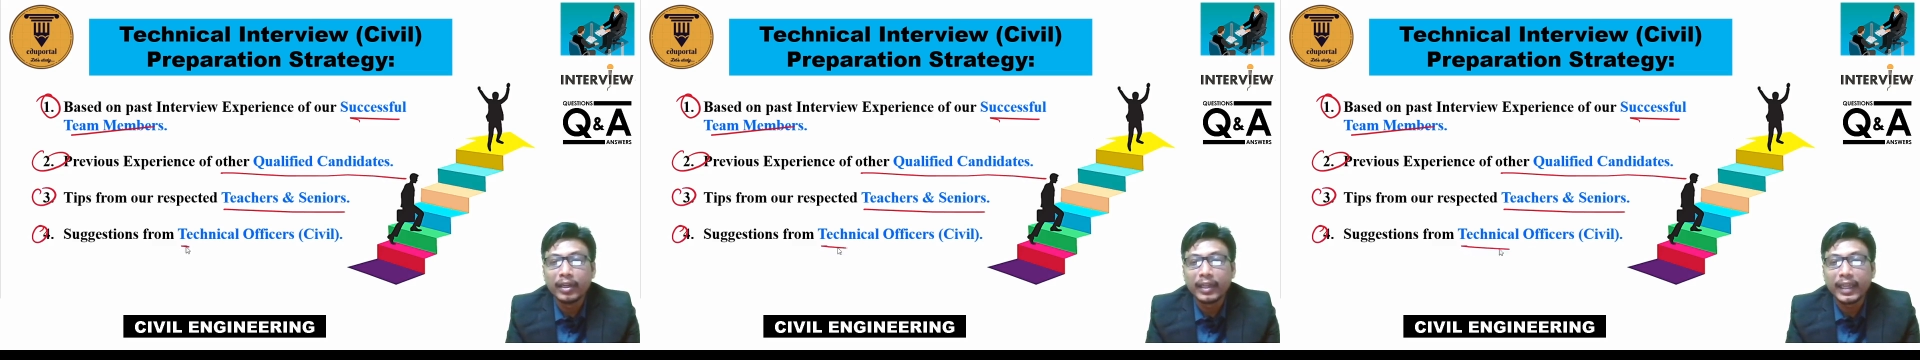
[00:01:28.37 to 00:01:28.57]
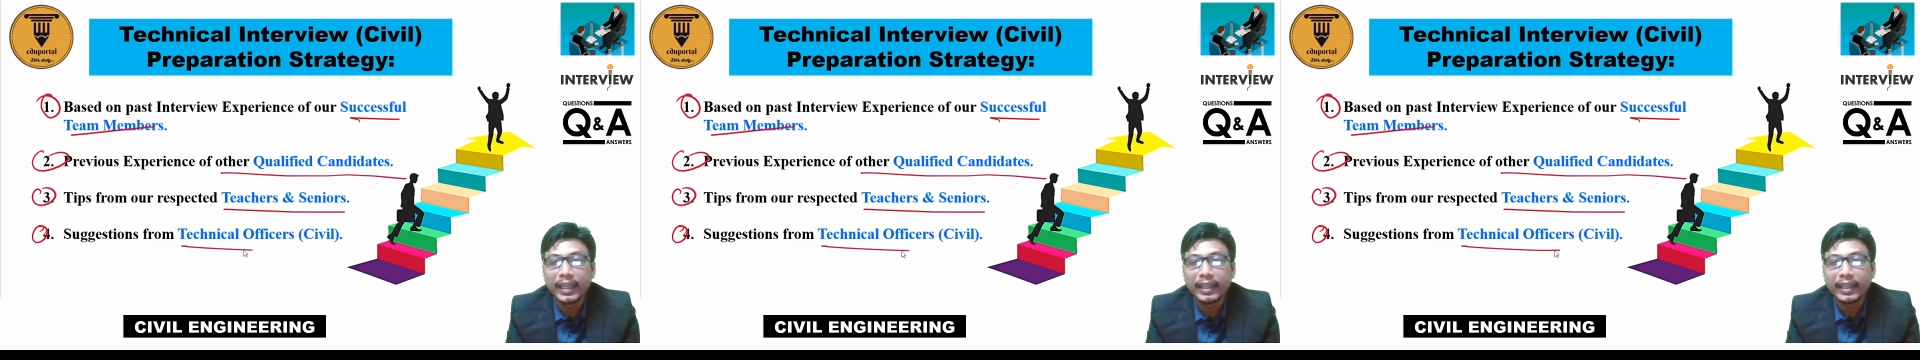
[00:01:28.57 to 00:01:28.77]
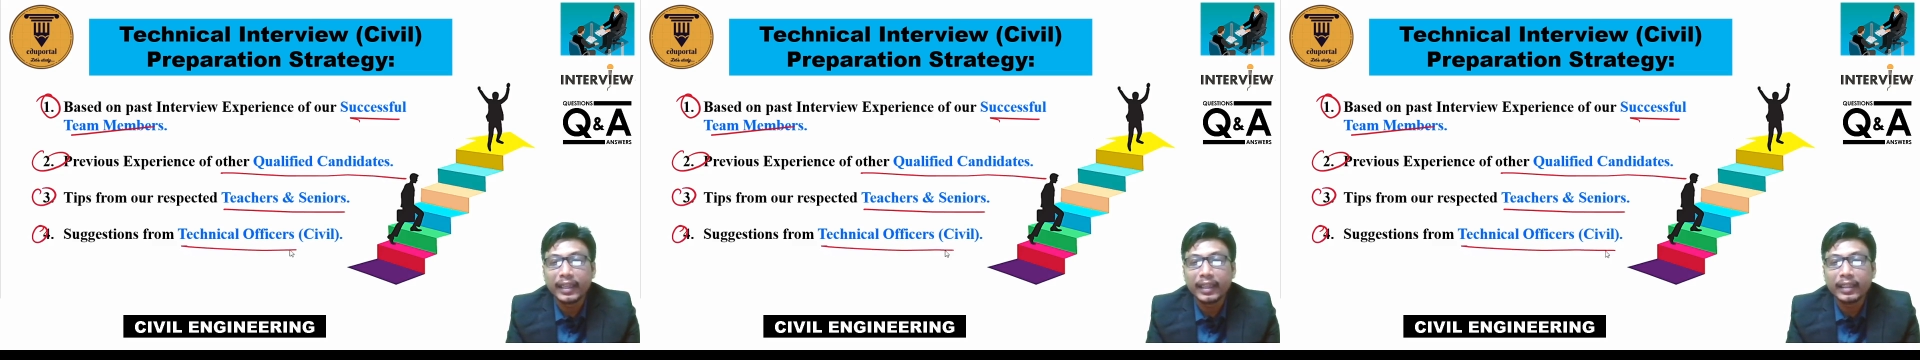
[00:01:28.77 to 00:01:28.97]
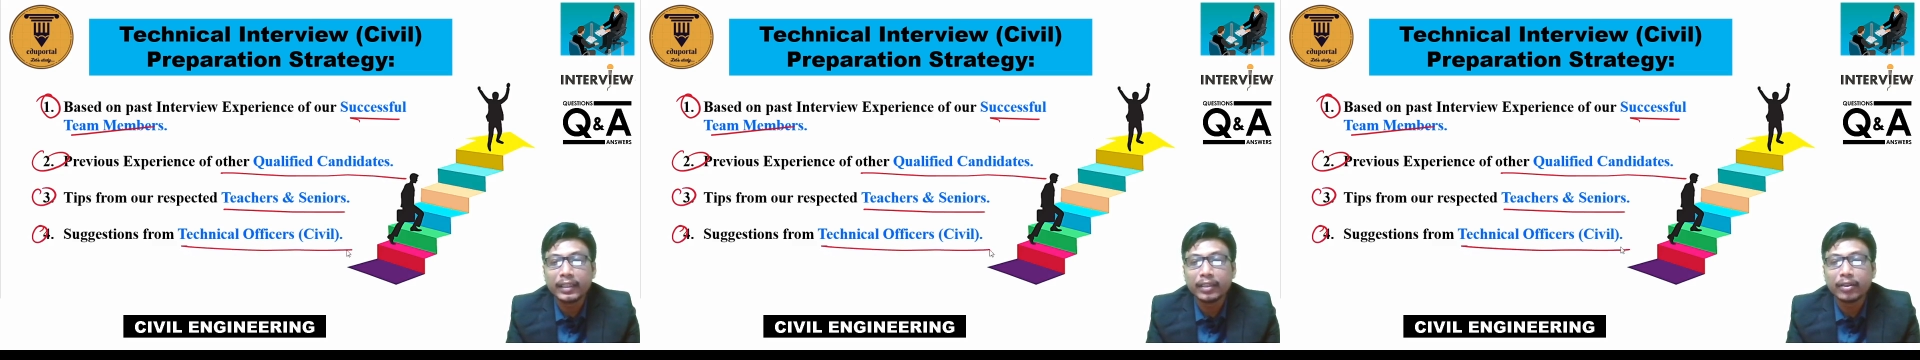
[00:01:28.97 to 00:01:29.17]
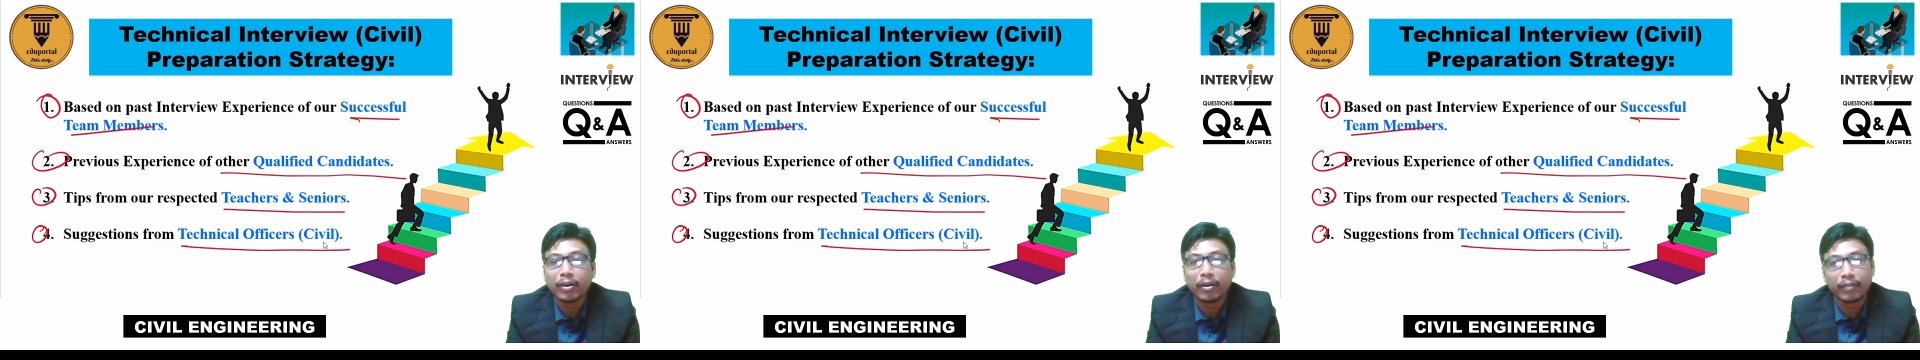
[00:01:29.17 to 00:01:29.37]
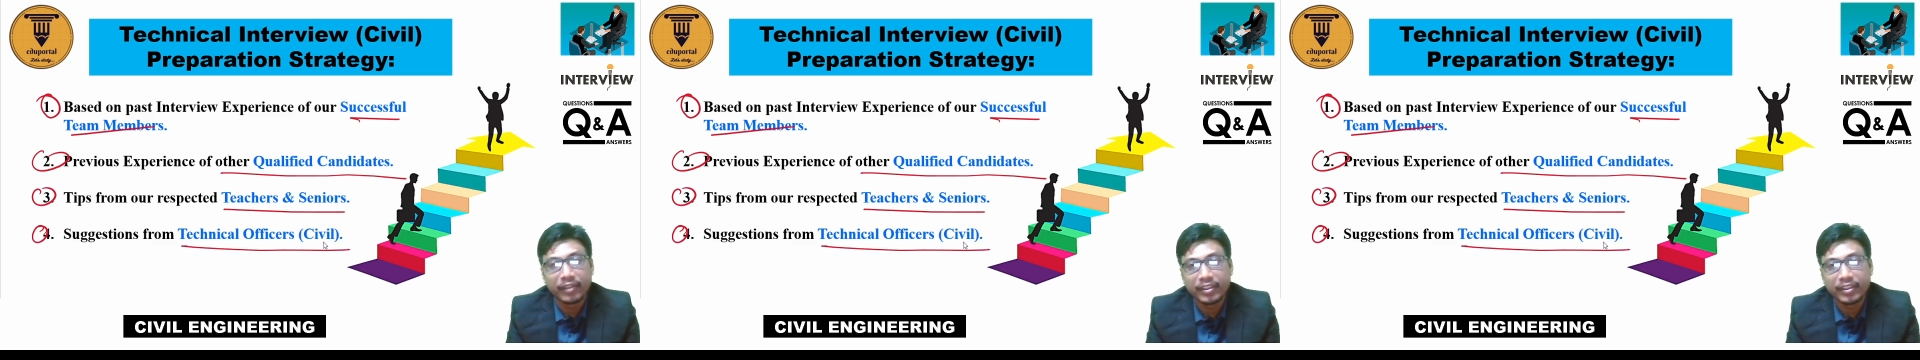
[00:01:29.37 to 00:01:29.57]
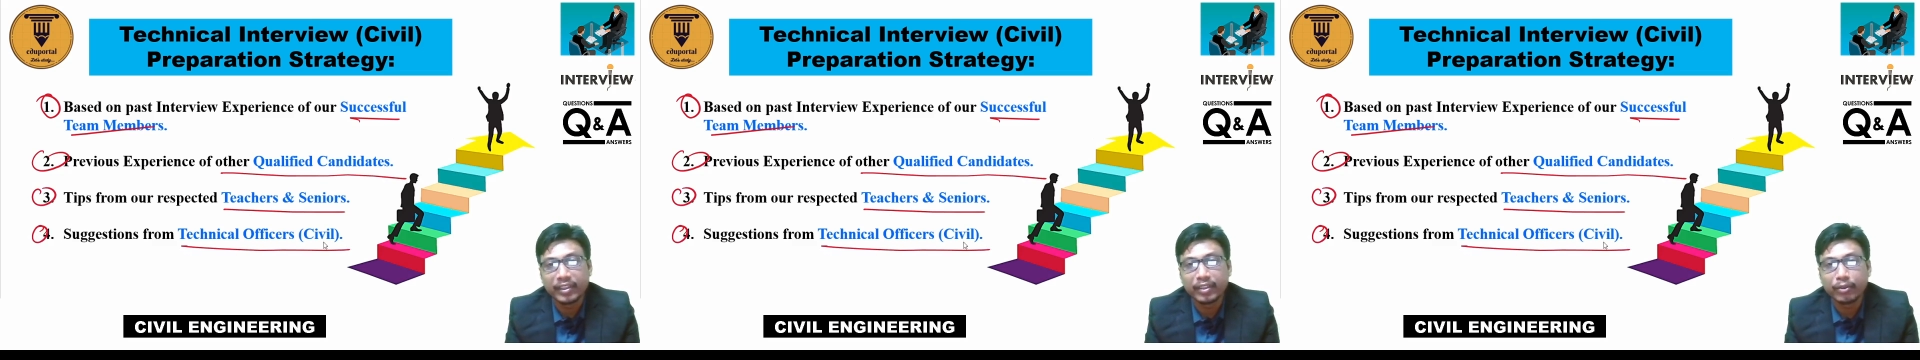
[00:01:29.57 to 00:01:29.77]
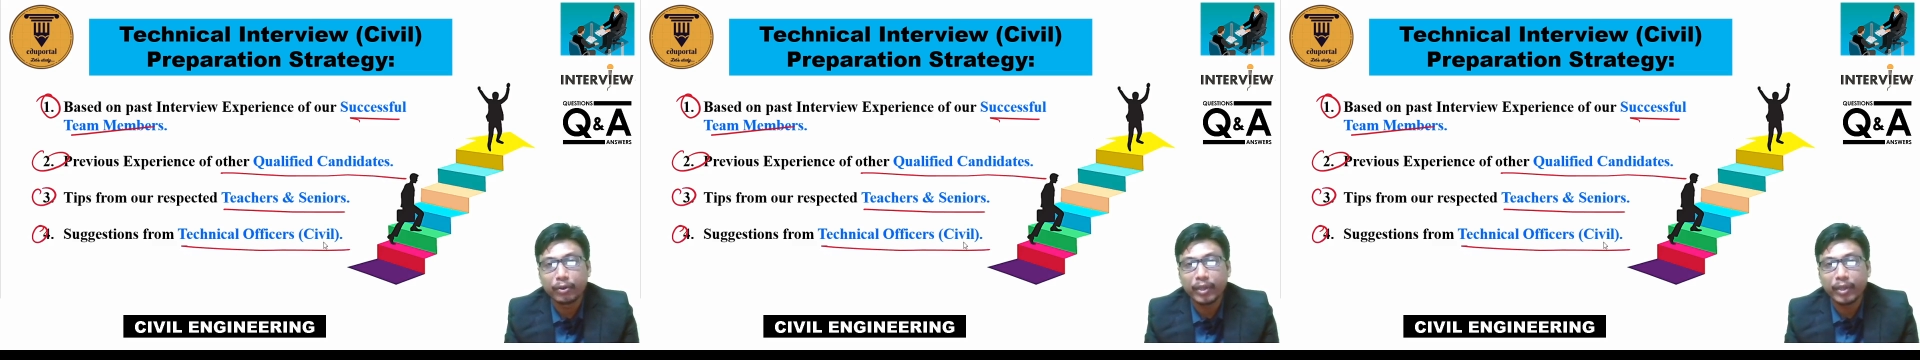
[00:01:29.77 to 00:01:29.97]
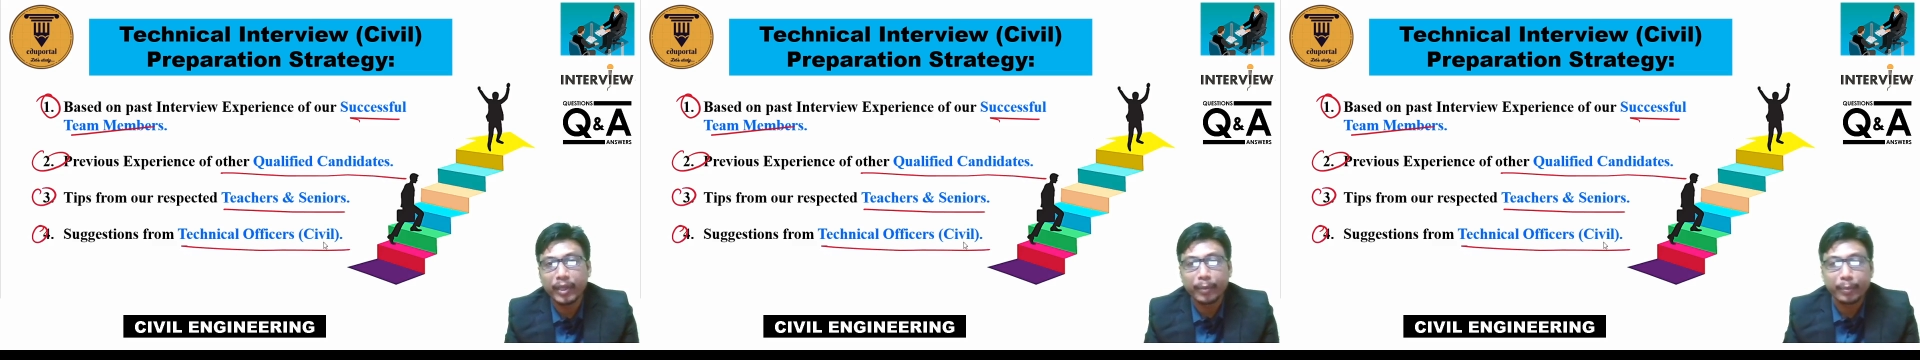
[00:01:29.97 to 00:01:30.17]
technical officers. Okay,